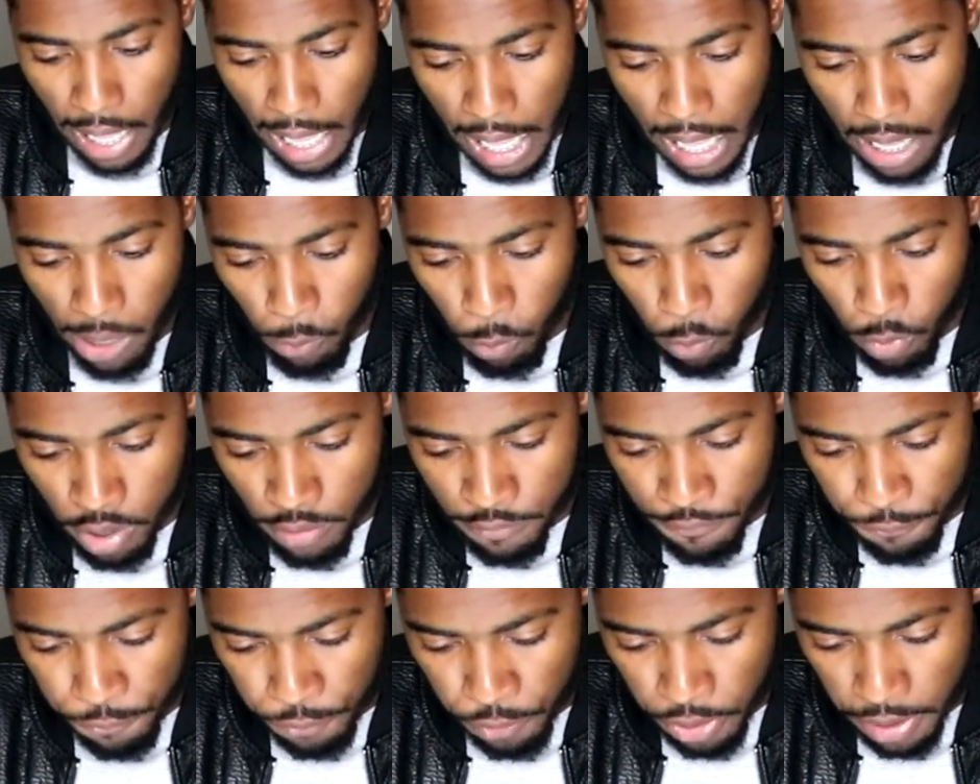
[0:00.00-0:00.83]
I uh,
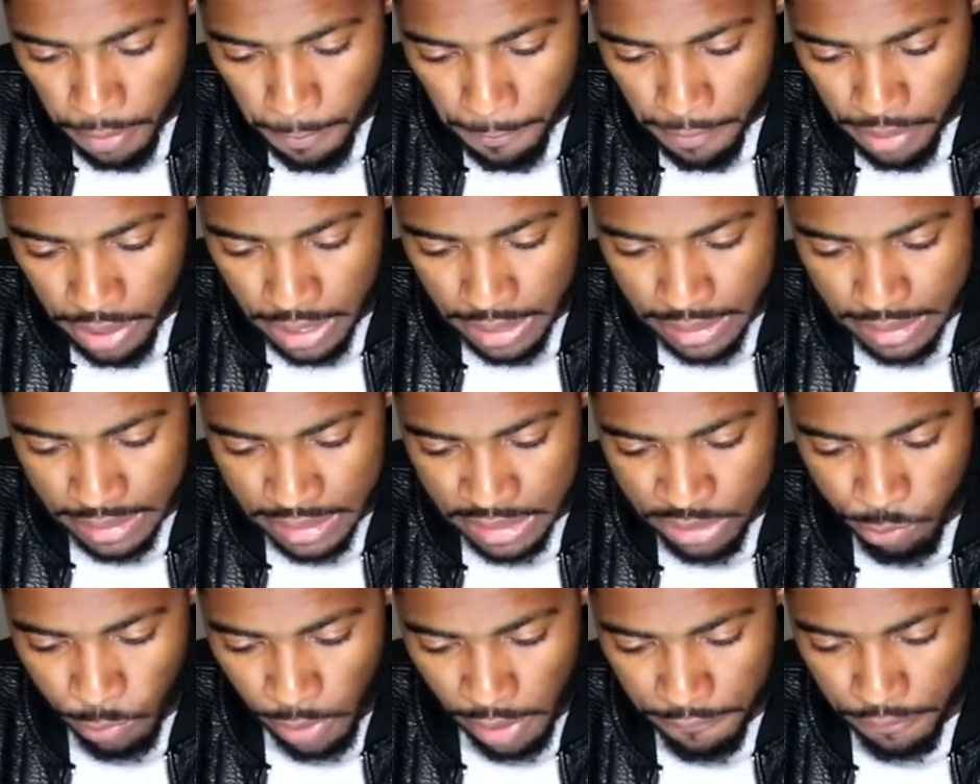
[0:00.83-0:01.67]
wolfed for a month,
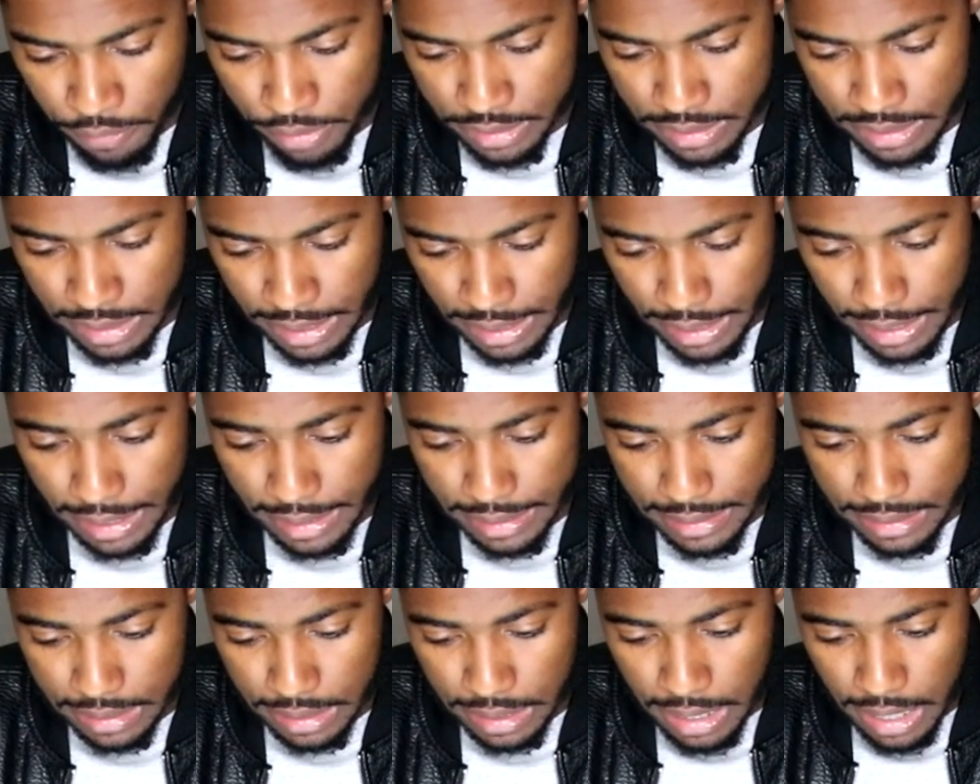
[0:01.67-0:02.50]
this waver
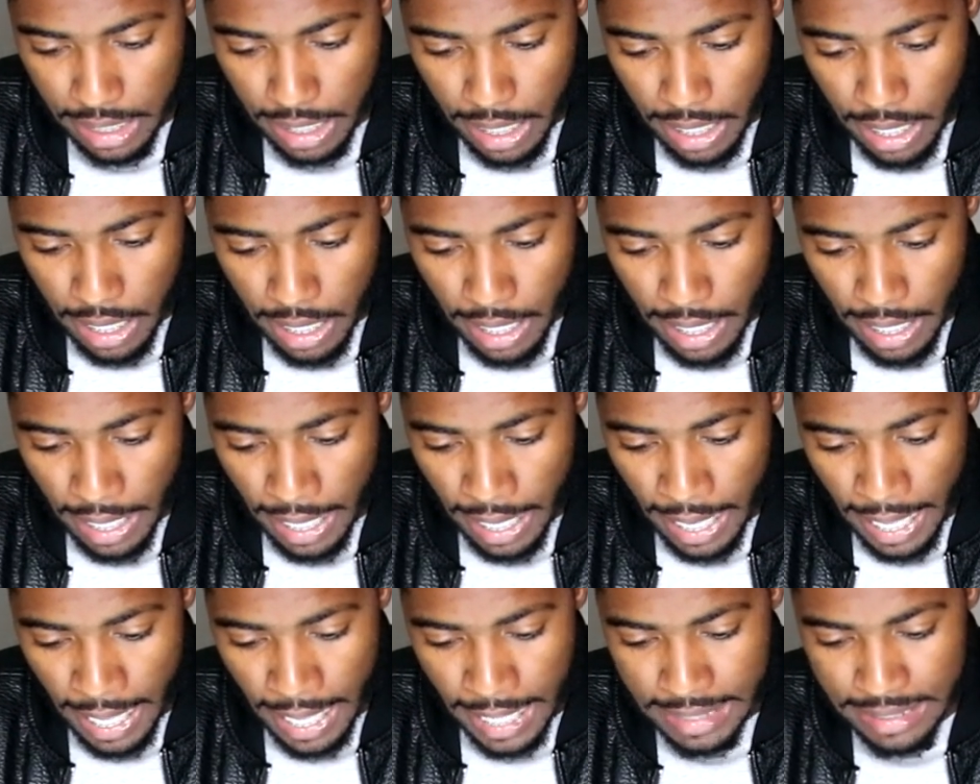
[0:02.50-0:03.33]
says,
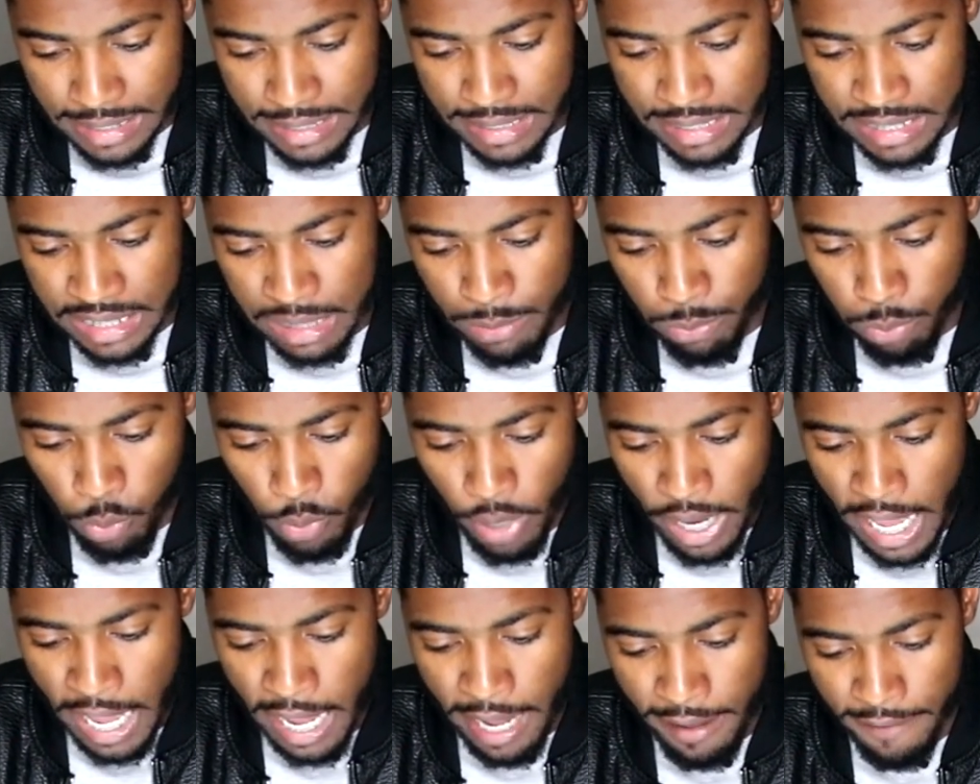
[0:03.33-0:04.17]
and had deep
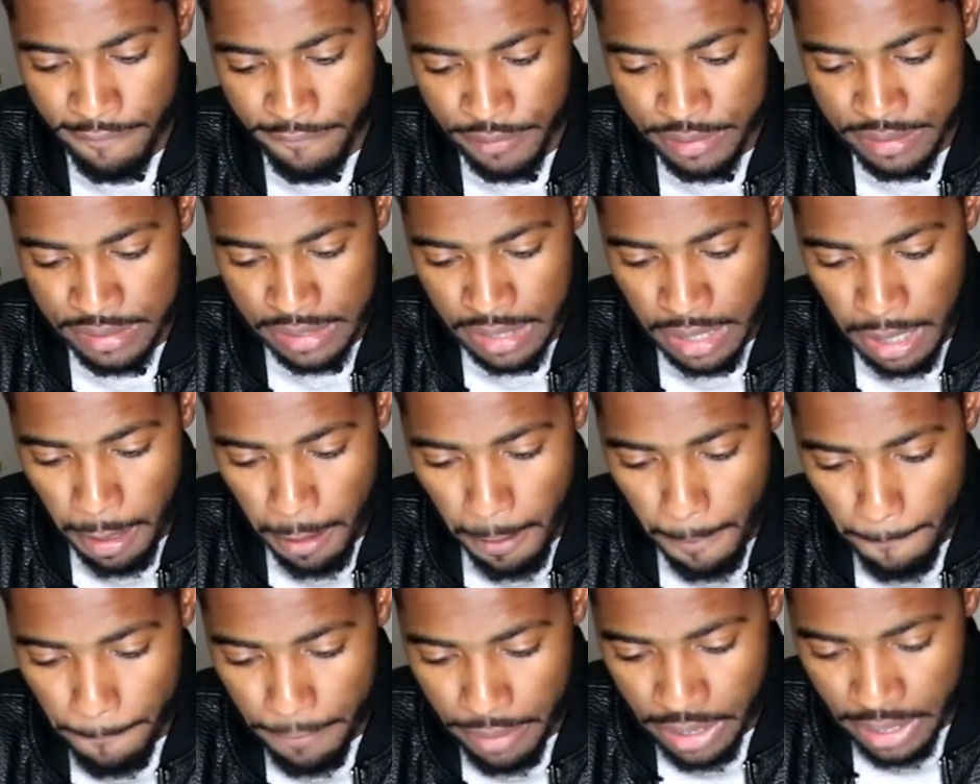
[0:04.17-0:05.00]
waves,
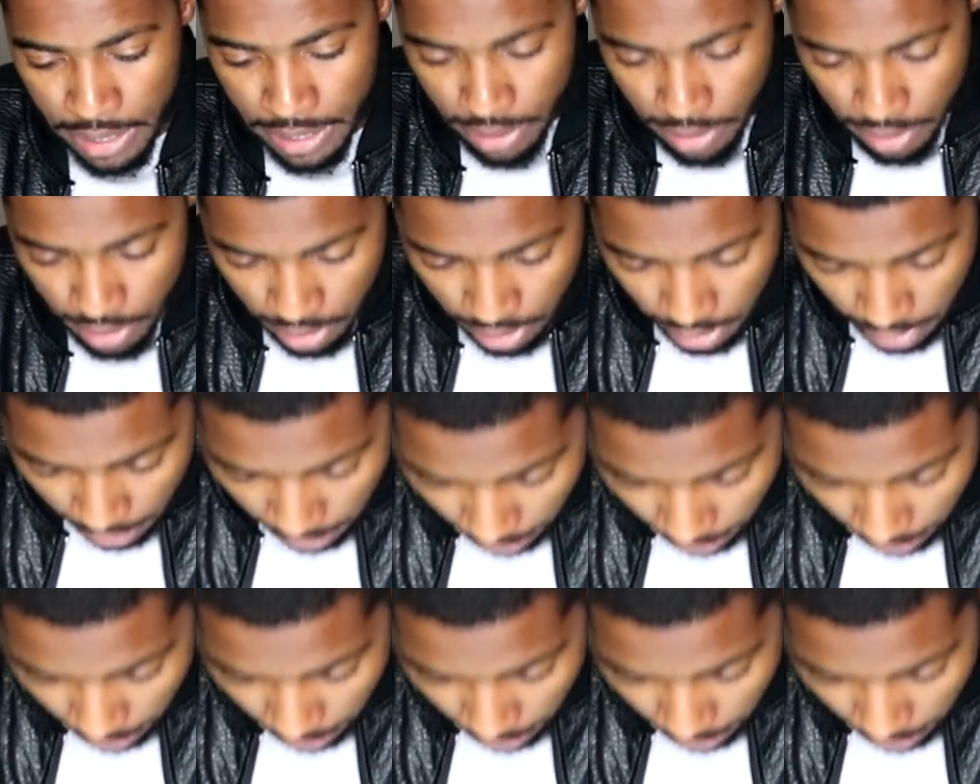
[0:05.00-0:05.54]
but